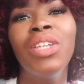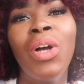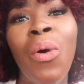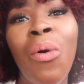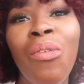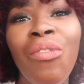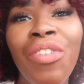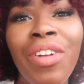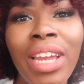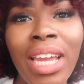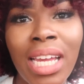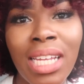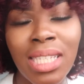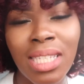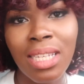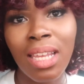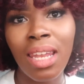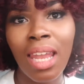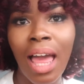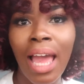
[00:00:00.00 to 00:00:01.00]
Don't
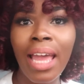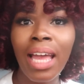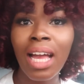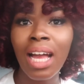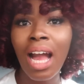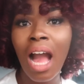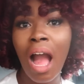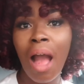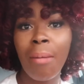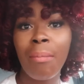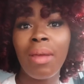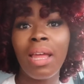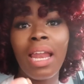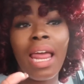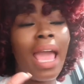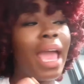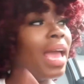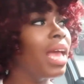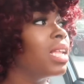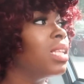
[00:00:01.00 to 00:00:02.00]
forget to like,
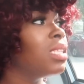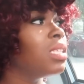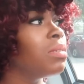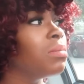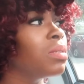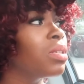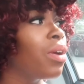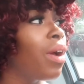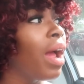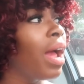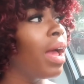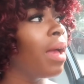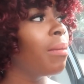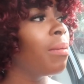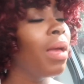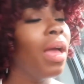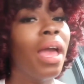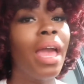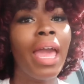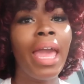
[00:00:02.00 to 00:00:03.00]
comment, and
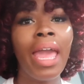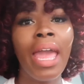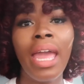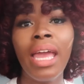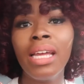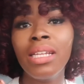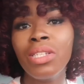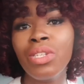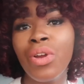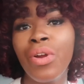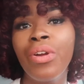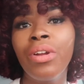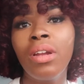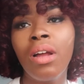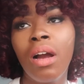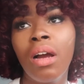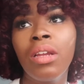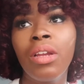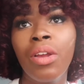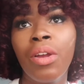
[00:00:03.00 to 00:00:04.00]
subscribe, and
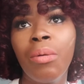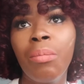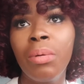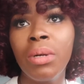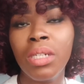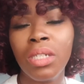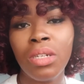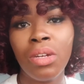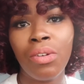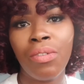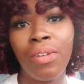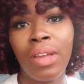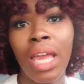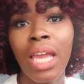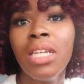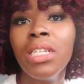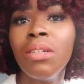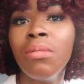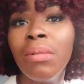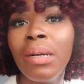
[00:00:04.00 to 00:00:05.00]
turn on your push
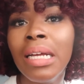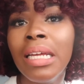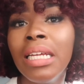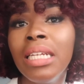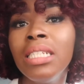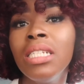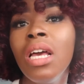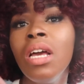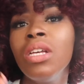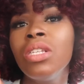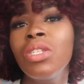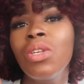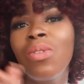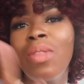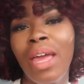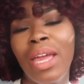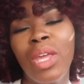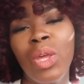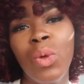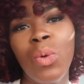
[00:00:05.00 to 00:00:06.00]
notification button so
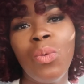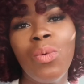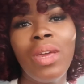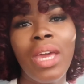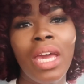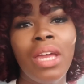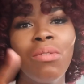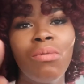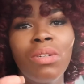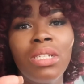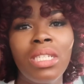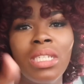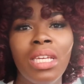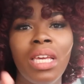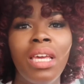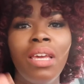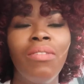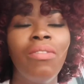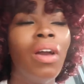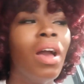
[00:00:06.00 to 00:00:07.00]
that you can
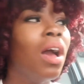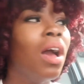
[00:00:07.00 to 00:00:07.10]
receive